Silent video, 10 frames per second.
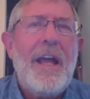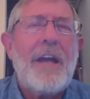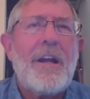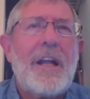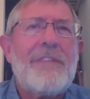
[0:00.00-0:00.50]

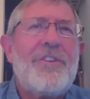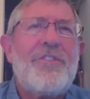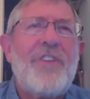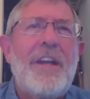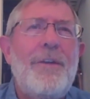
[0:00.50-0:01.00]
and all of a
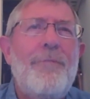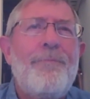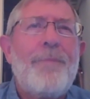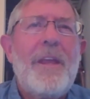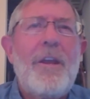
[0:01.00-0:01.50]
sudden,
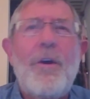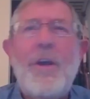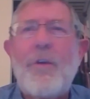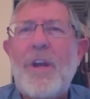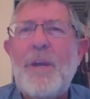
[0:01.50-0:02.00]
you know,
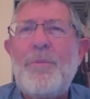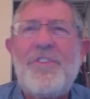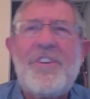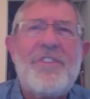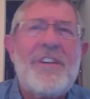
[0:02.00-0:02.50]
you're in a
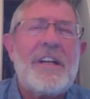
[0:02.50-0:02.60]
position